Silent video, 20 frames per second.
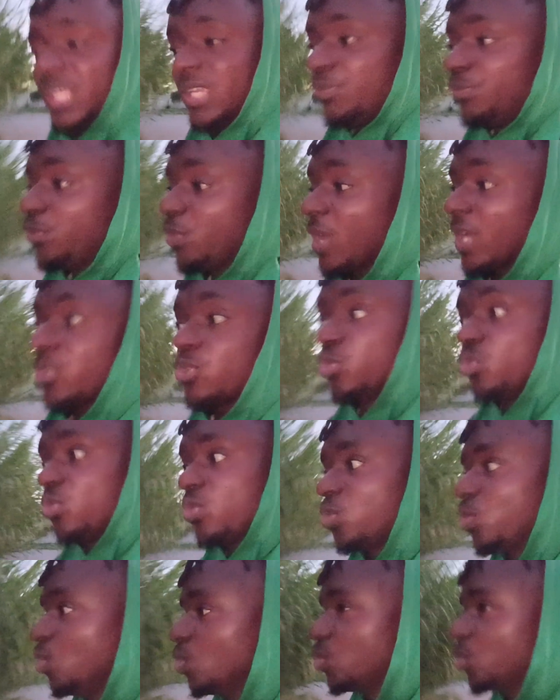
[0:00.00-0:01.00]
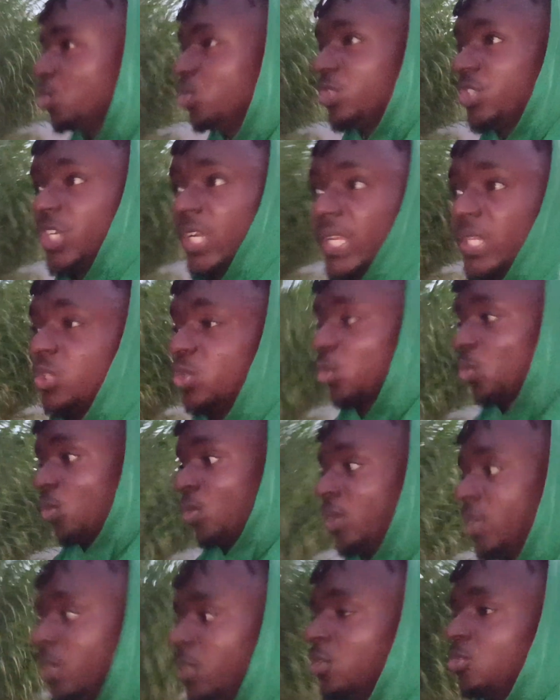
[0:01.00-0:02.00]
if you are too cool, too
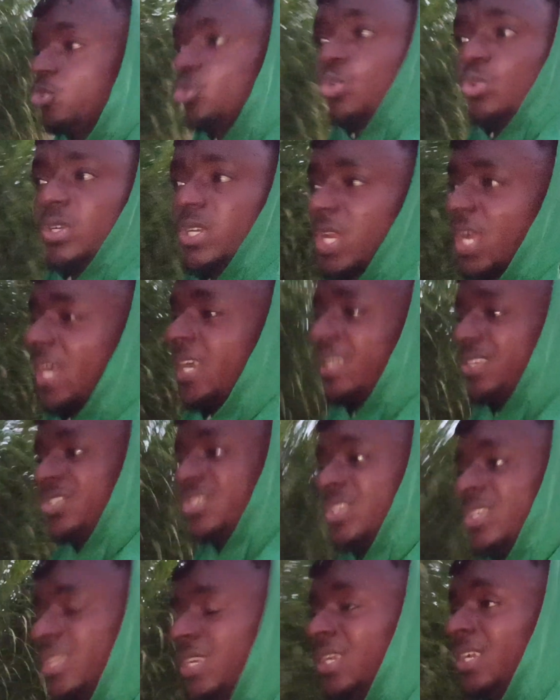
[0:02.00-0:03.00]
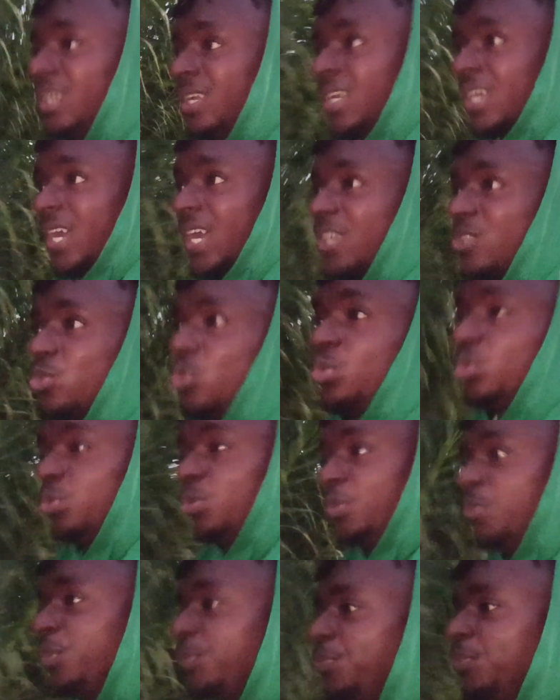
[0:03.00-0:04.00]
gentle, too nice. And you
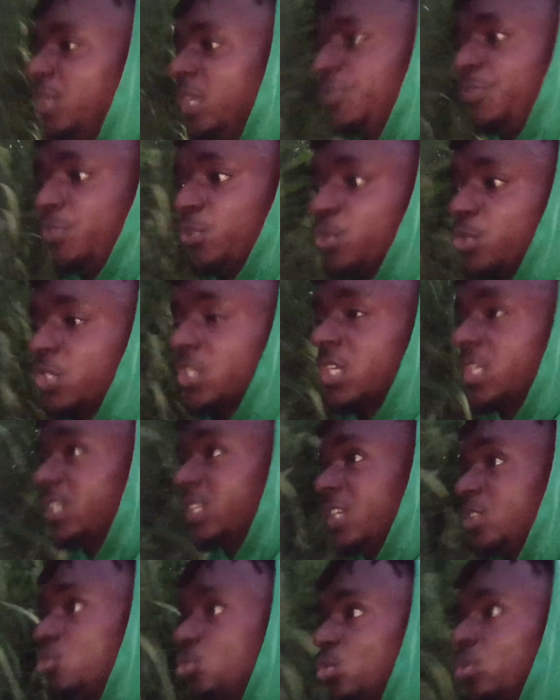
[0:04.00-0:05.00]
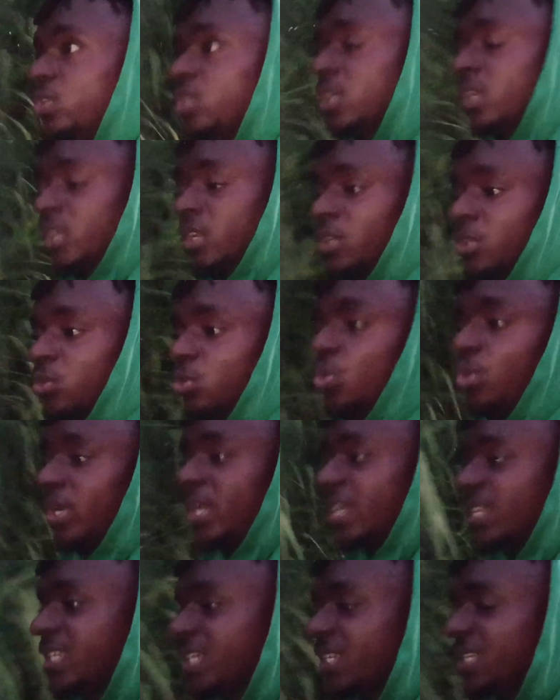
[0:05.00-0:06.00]
even if you see the truth, you
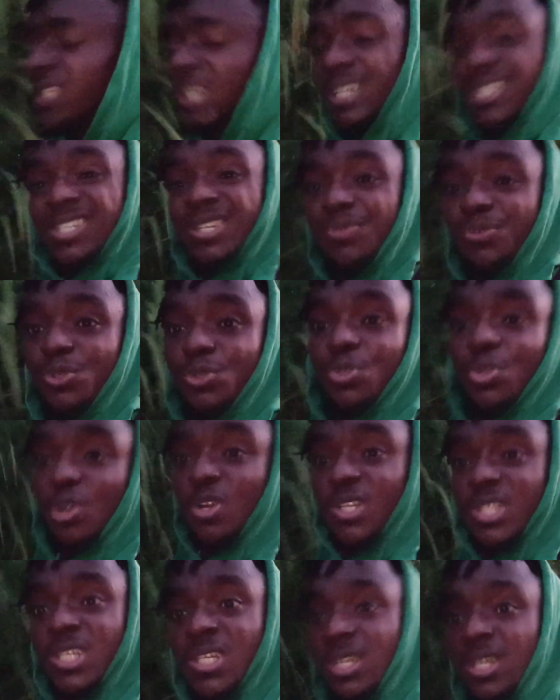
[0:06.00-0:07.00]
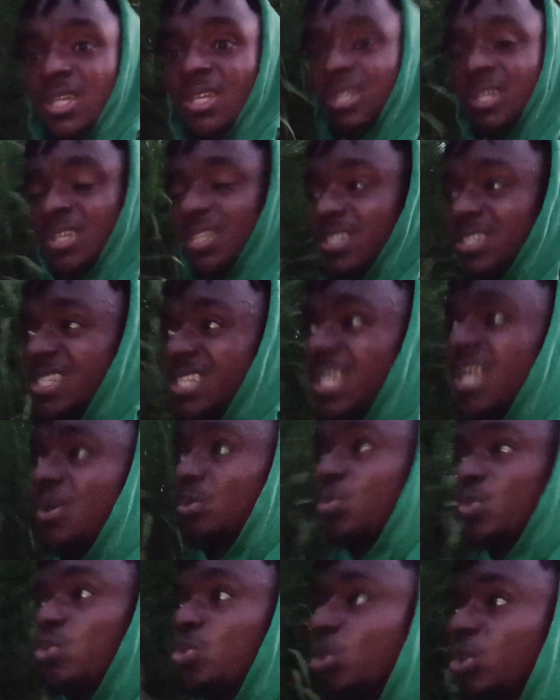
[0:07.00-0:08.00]
hidden it as if you don't, they
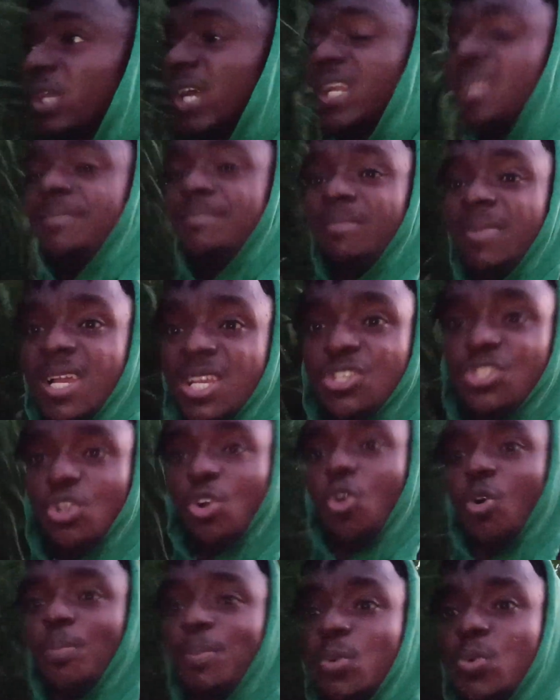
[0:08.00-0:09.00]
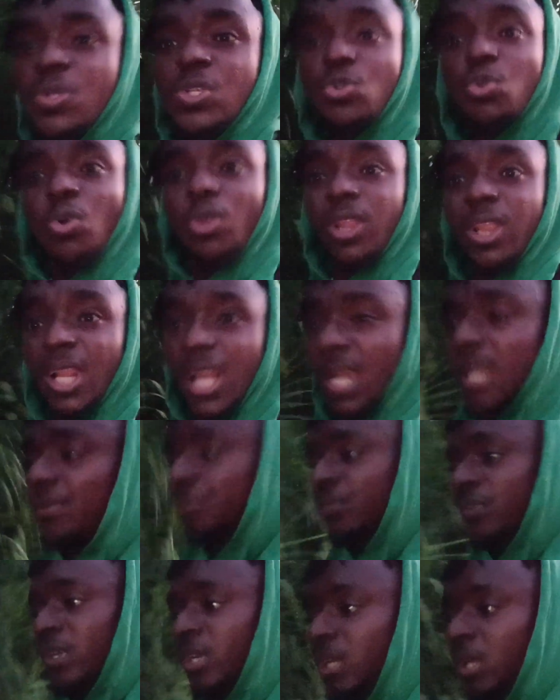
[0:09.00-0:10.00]
will totally mess up with your
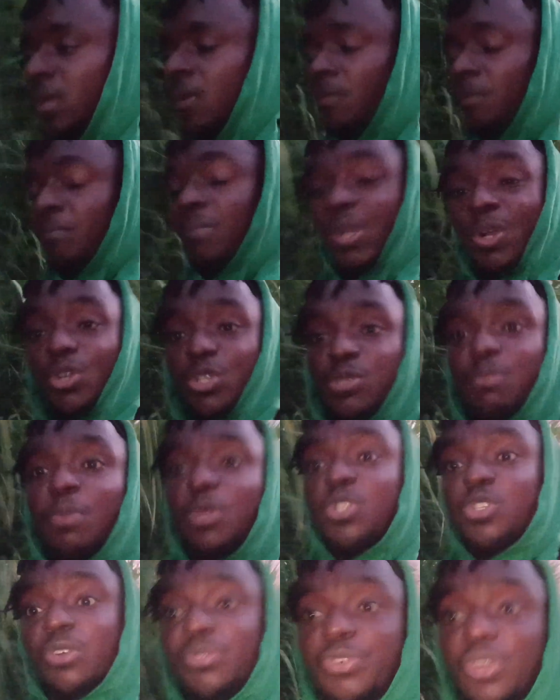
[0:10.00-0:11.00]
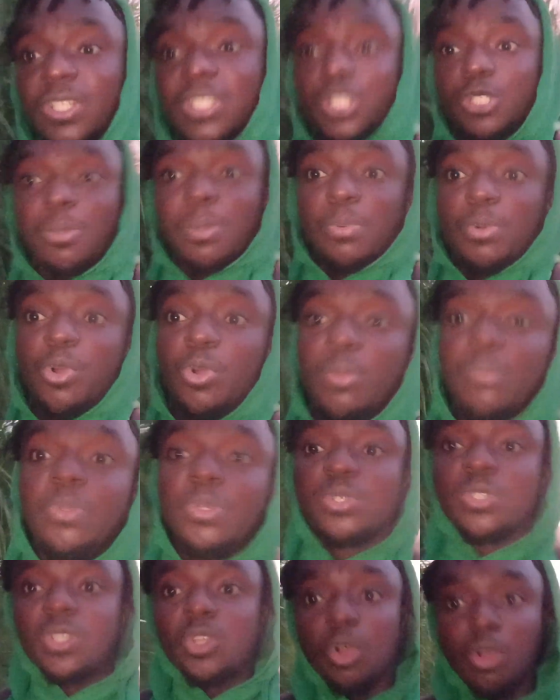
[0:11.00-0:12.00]
life. Because most of all these people whom
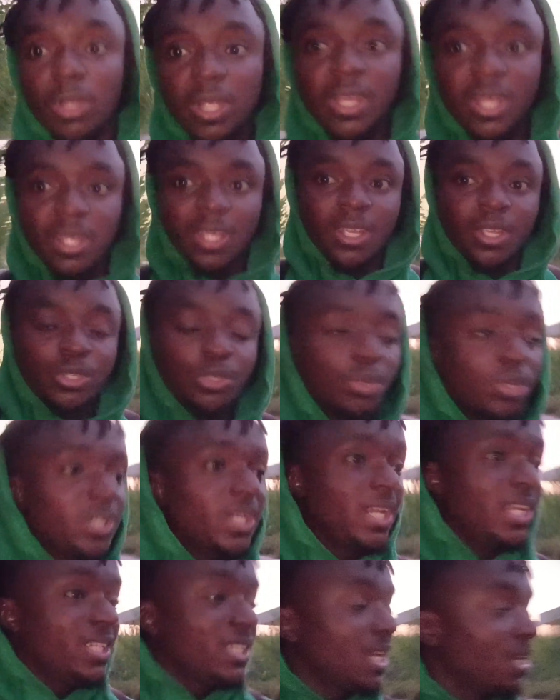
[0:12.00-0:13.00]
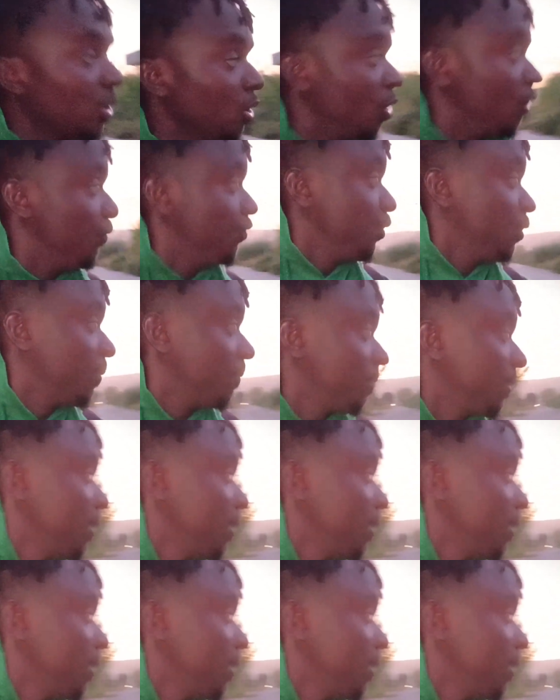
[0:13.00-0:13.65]
you talk, you think they love you,